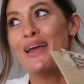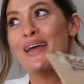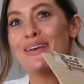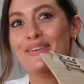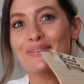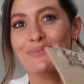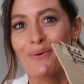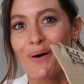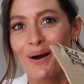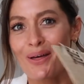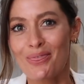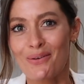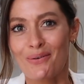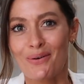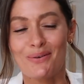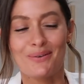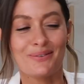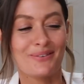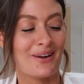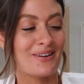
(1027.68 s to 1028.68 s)
It is what I
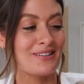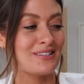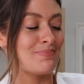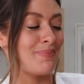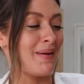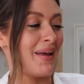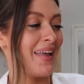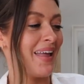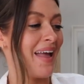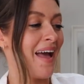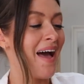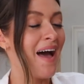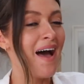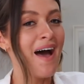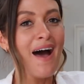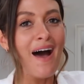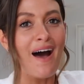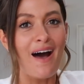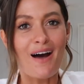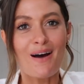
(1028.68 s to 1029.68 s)
thought it was going to be.
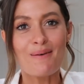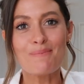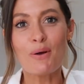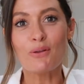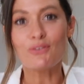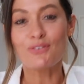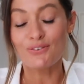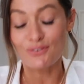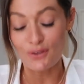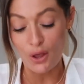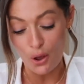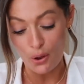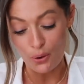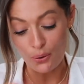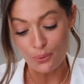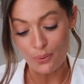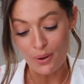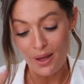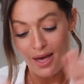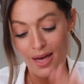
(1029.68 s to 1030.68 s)
Um,
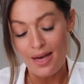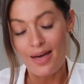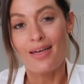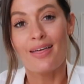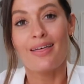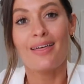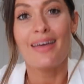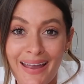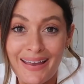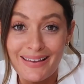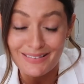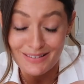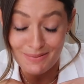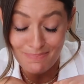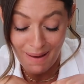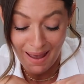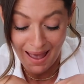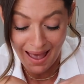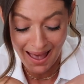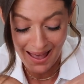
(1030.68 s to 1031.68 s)
so it's a
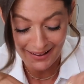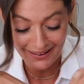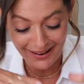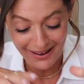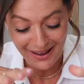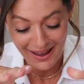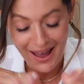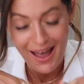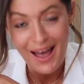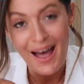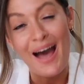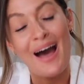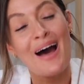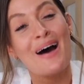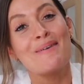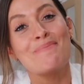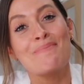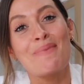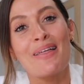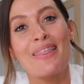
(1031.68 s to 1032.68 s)
bag.
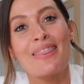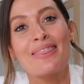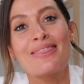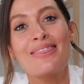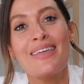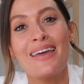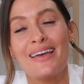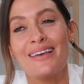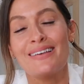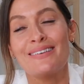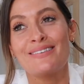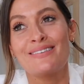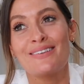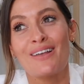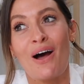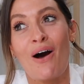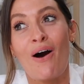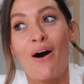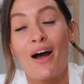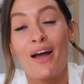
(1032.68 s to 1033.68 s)
Um, this
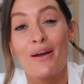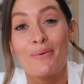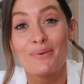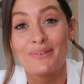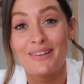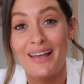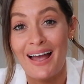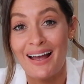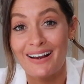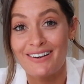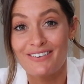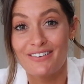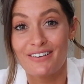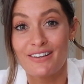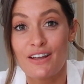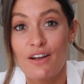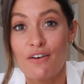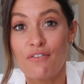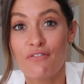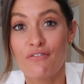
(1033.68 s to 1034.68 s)
I was
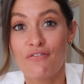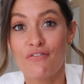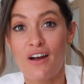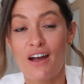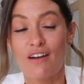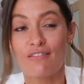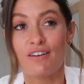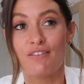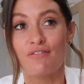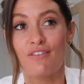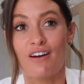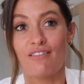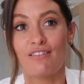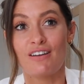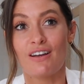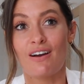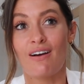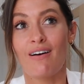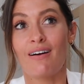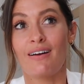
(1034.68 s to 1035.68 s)
actually very,
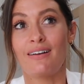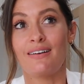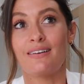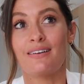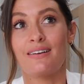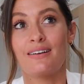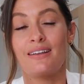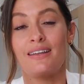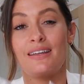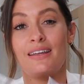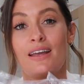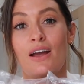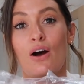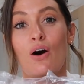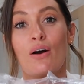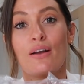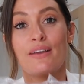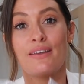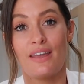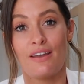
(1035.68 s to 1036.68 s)
very kindly
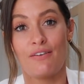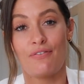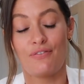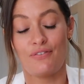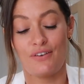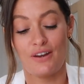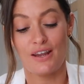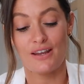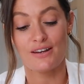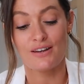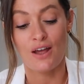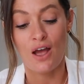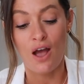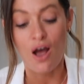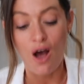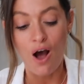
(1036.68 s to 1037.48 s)
gifted.